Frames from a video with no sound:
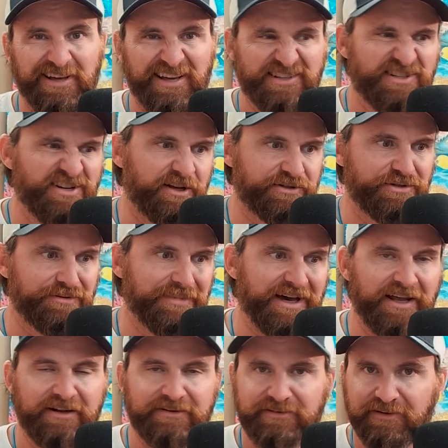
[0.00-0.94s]
it's not too
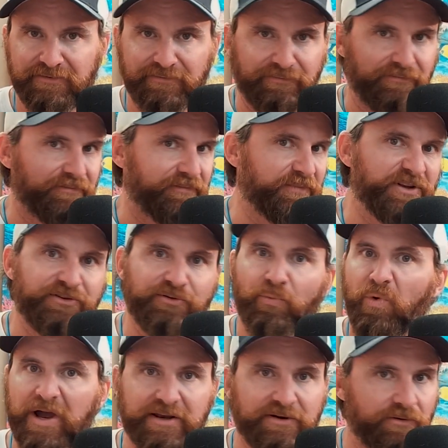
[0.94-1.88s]
bad. It's a
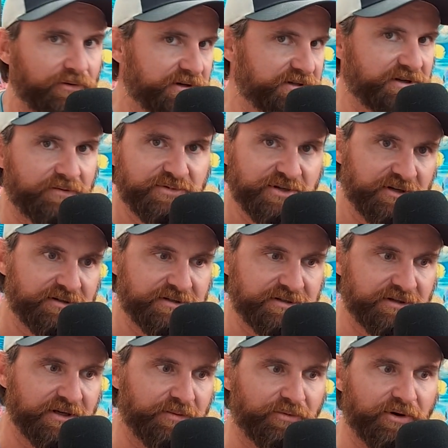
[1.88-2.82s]
white noise, helps you get to
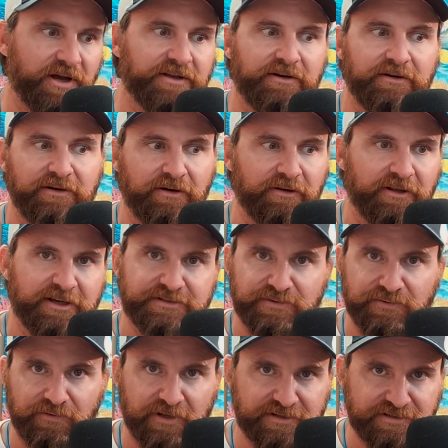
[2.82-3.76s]
sleep, right? You hear
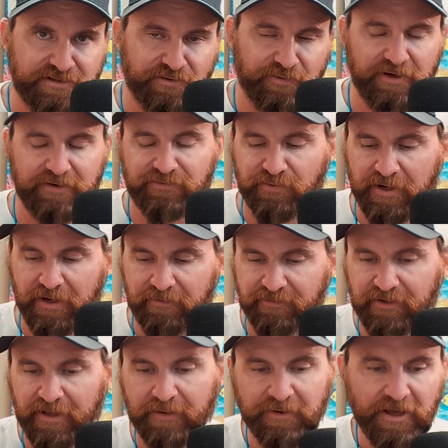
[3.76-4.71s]
less of the waves
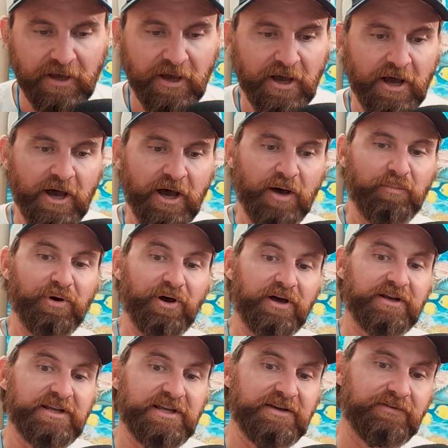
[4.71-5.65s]
slap.
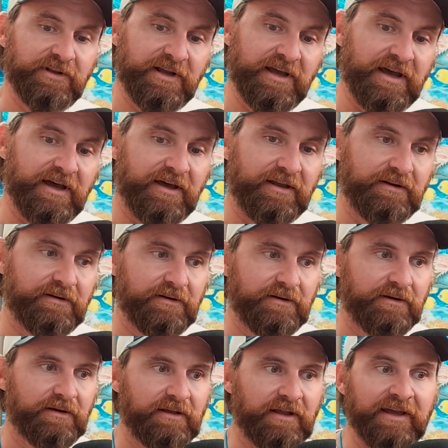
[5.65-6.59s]
But even at
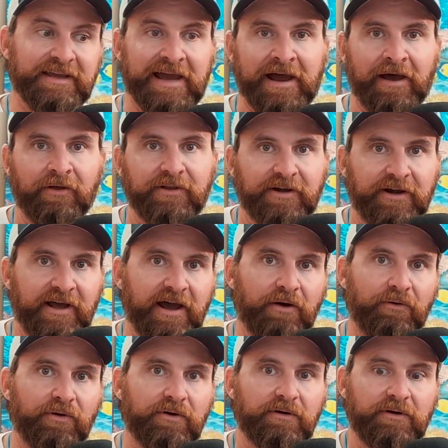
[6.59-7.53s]
a gallon an
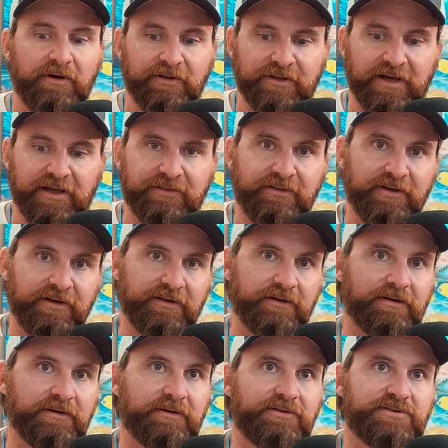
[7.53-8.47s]
hour on that
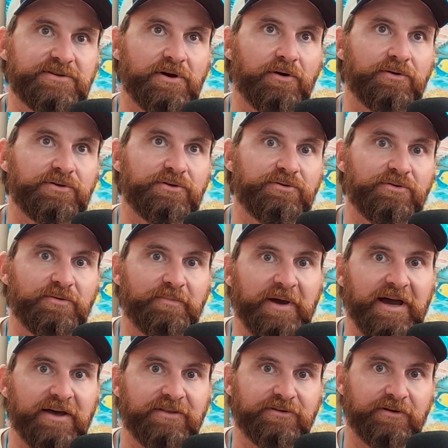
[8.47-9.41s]
thing, so you do the
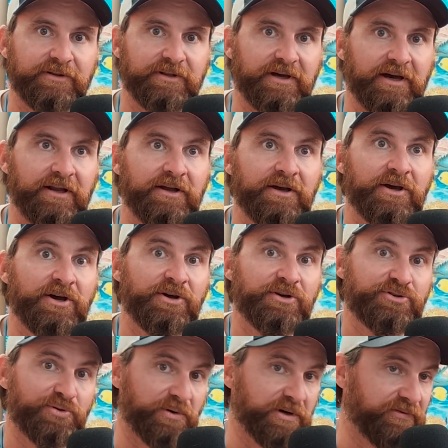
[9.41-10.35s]
math on that,
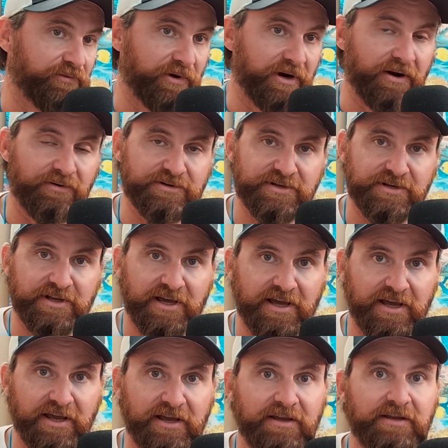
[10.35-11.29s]
24 hours a
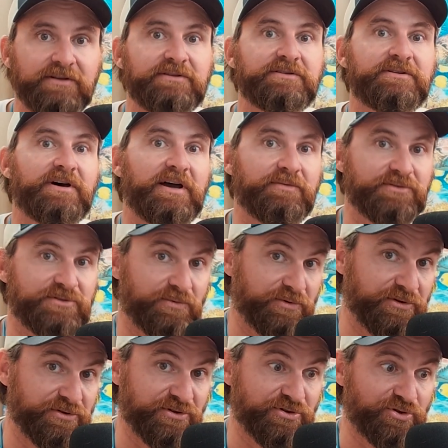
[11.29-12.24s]
day time. So
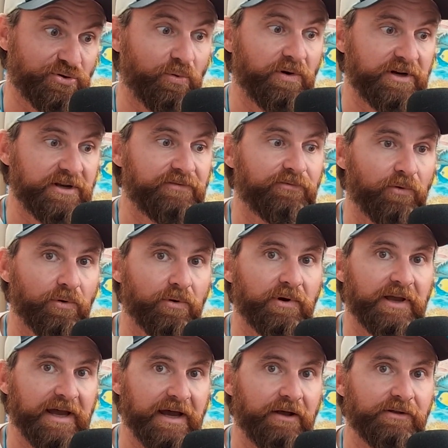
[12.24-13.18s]
we're using 24
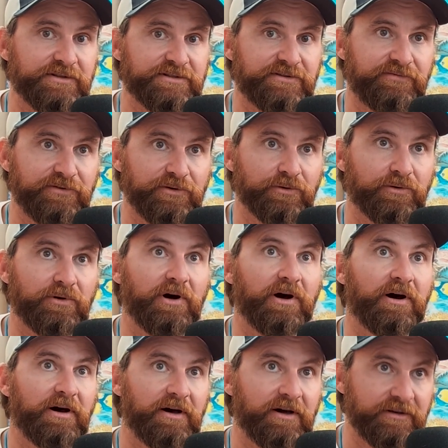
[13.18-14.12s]
gallons of fuel
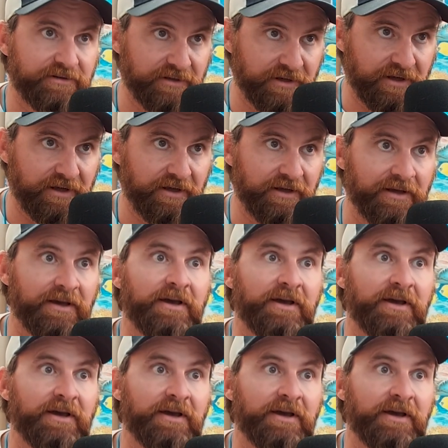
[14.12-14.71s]
a day,